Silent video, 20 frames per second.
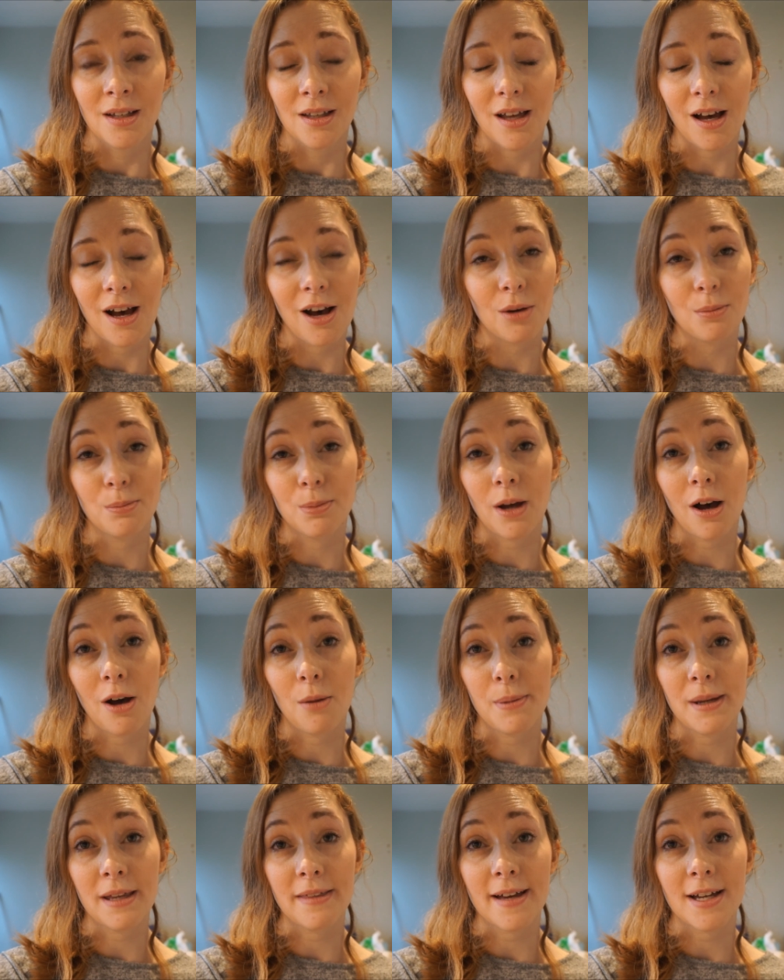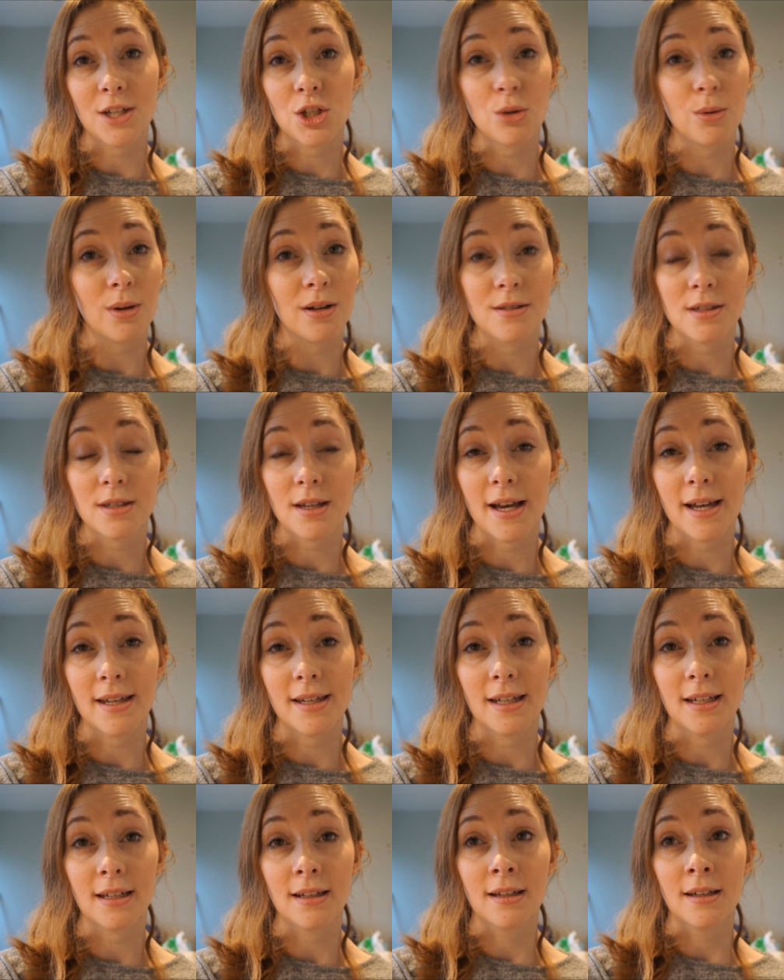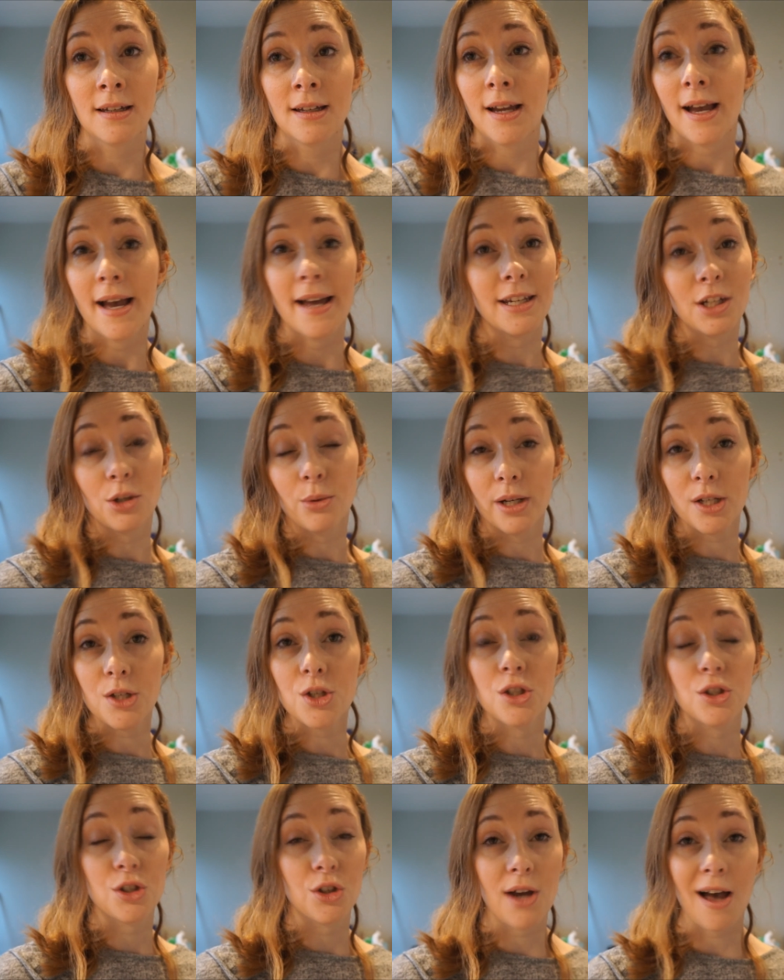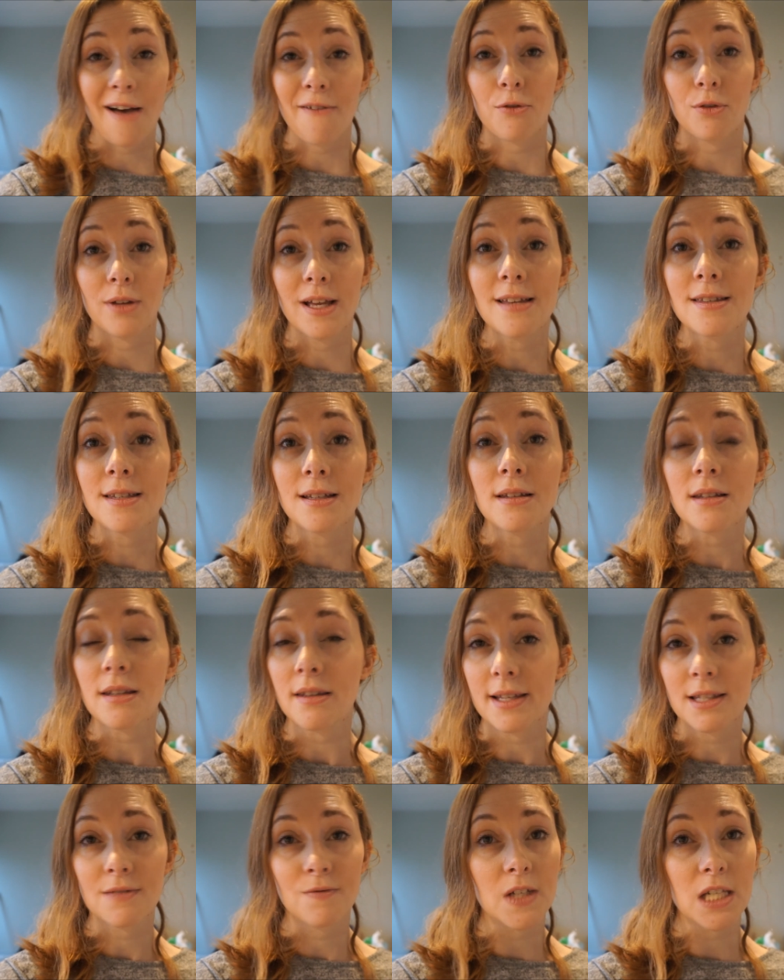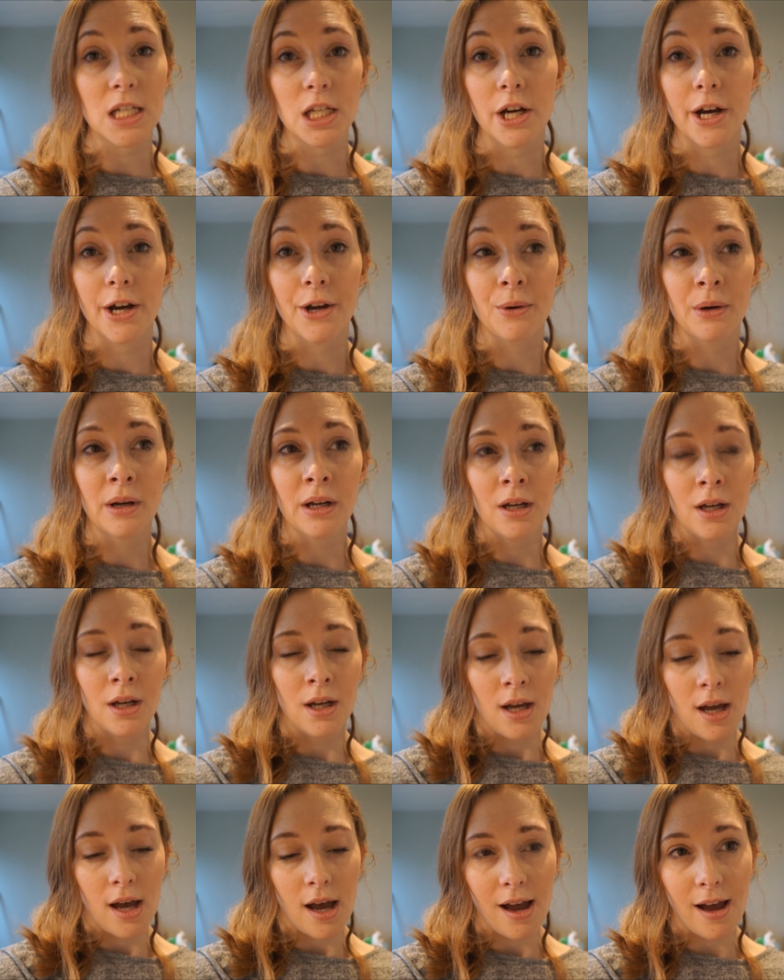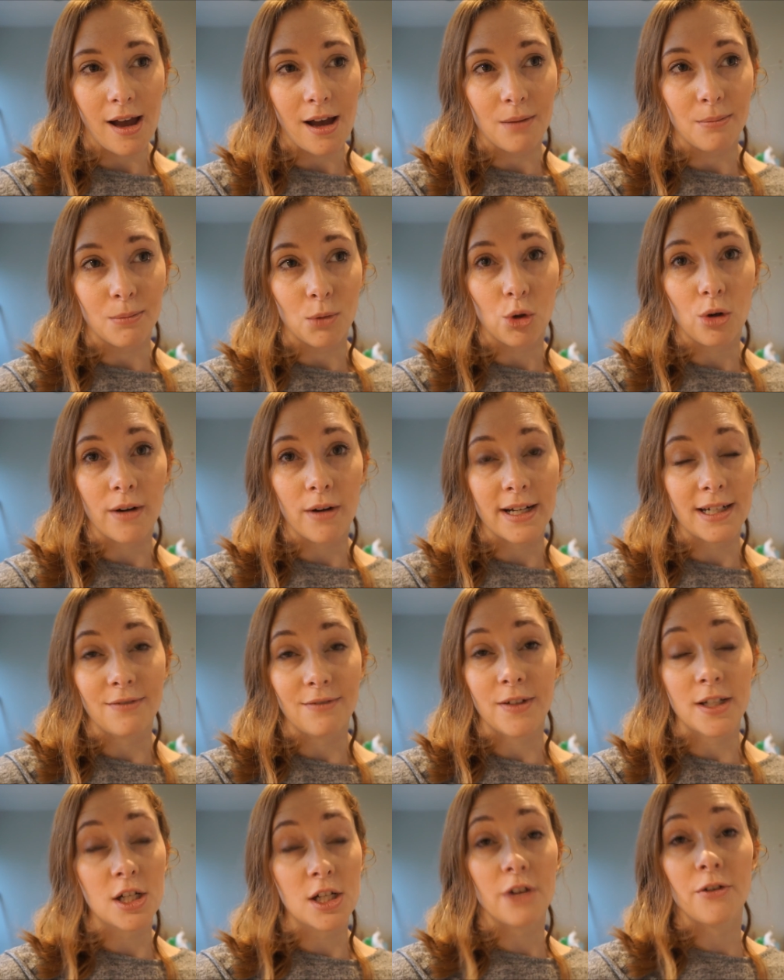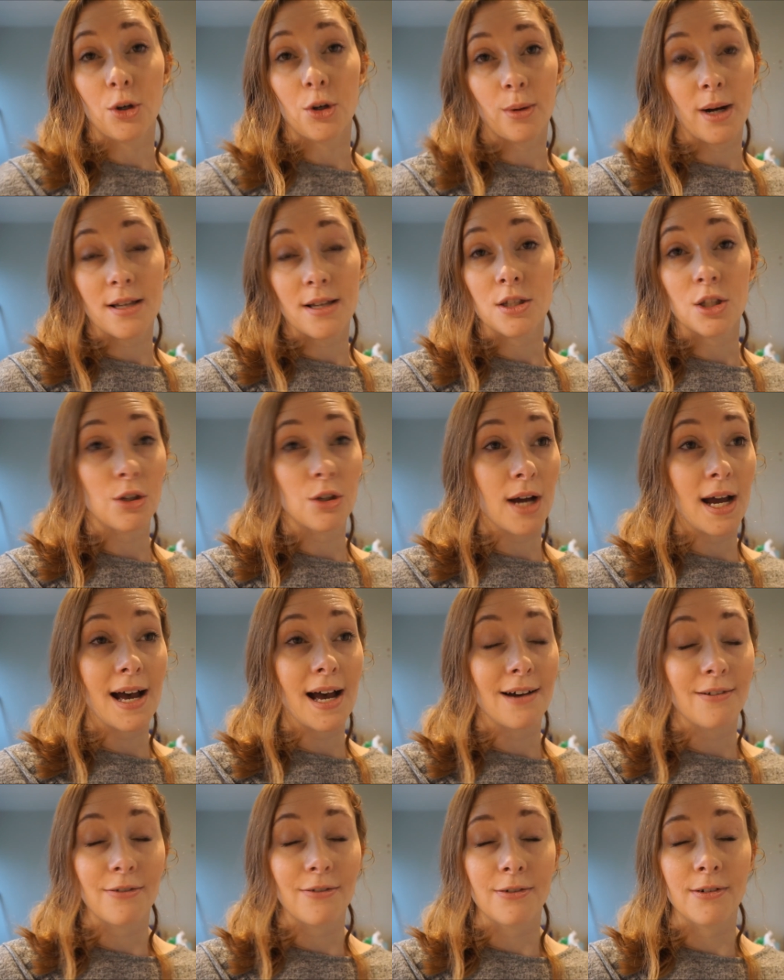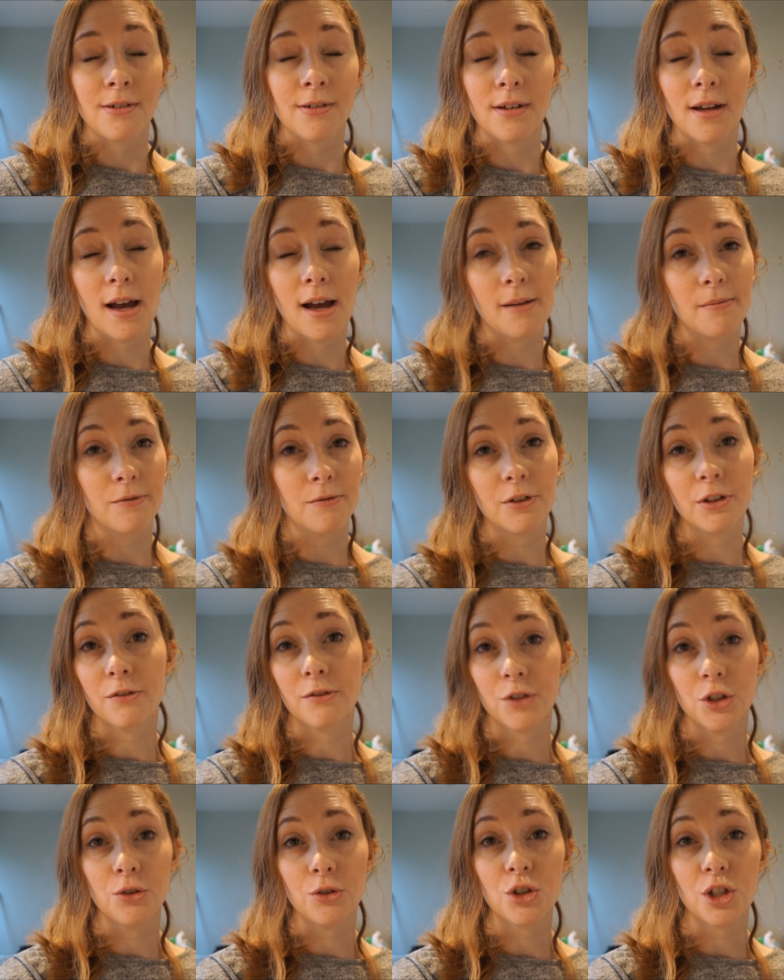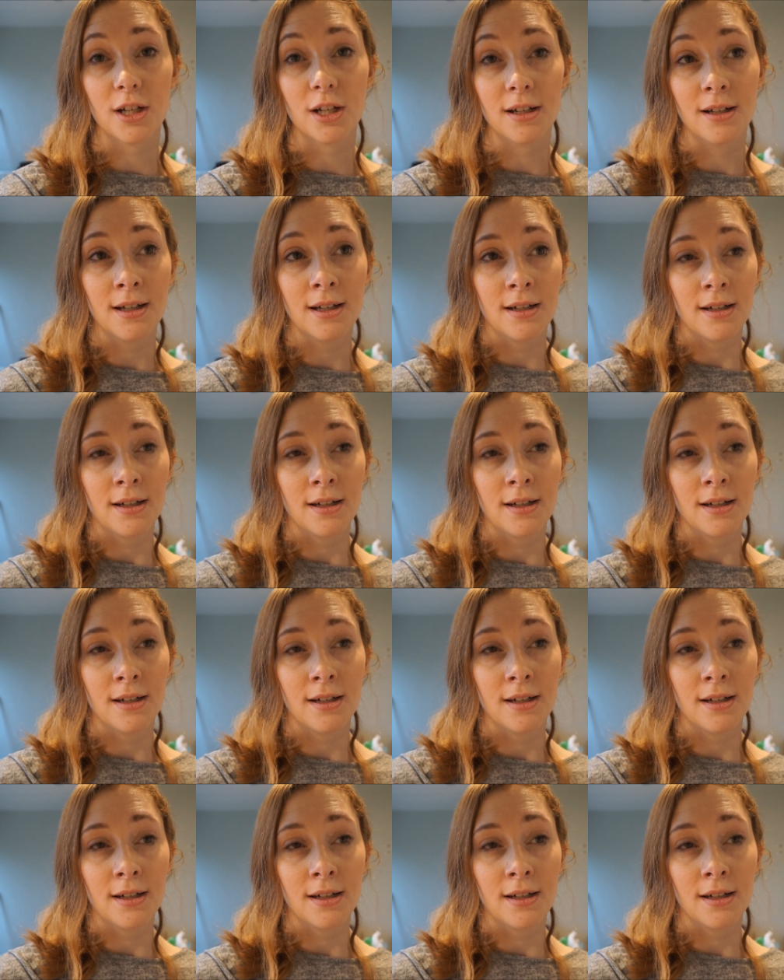I'll be there to answer any questions you have relating to this video, or any video requests you have for the future.